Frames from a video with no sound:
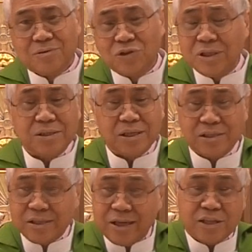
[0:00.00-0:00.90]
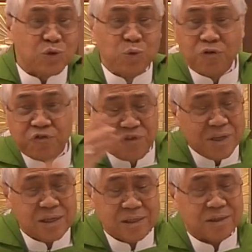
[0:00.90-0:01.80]
Jesus has no
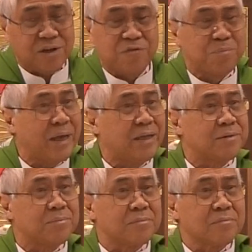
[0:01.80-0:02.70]
fear of man.